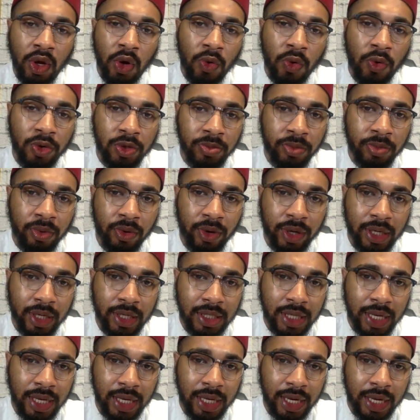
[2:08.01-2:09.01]
who was born in
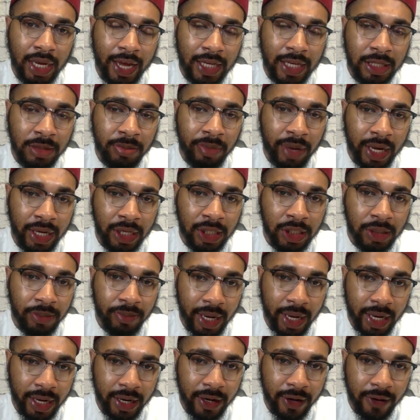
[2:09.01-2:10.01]
St. Ann's Bay,
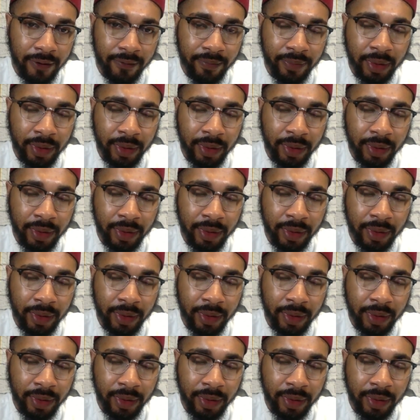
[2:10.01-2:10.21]
Jamaica.